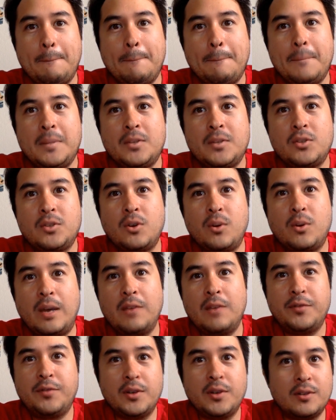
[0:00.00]
So
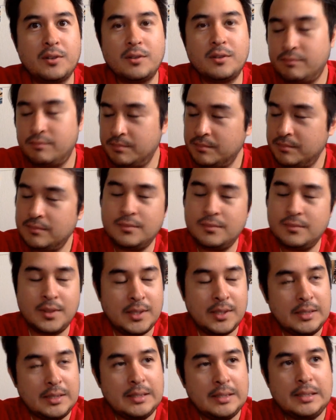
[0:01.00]
if you're
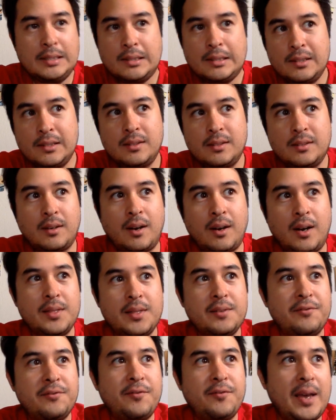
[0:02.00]
on the
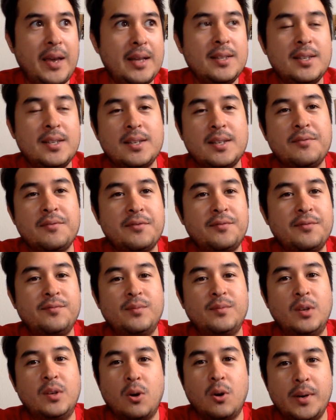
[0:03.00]
fence of
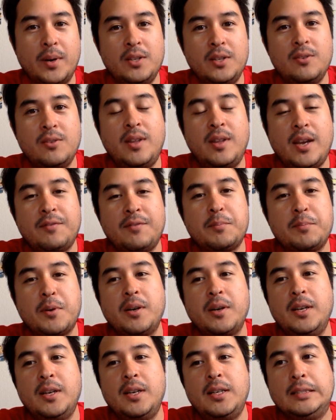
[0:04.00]
going to the after
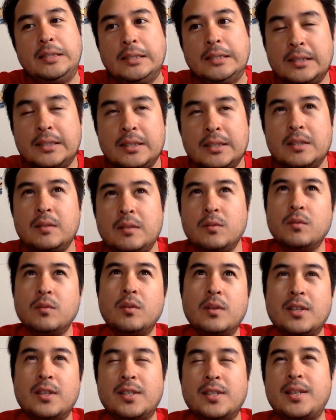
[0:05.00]
party,
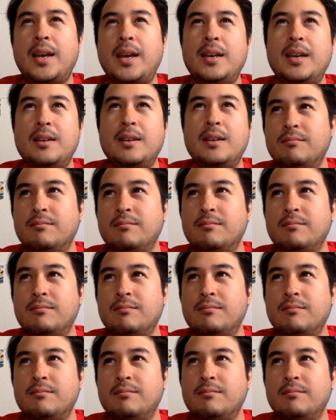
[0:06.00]
say,